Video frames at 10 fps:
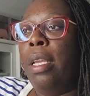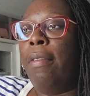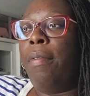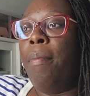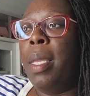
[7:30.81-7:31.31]

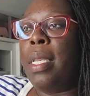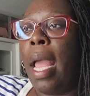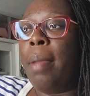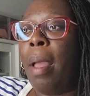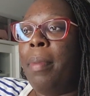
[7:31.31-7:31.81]
if
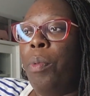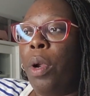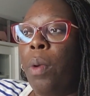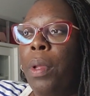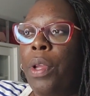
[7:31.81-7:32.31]
Midnight might be
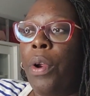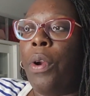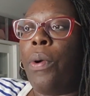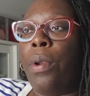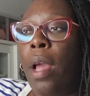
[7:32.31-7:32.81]
working with
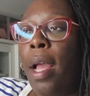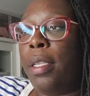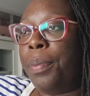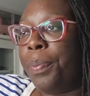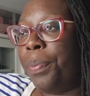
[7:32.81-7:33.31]
her or
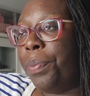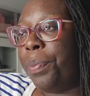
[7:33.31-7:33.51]
not.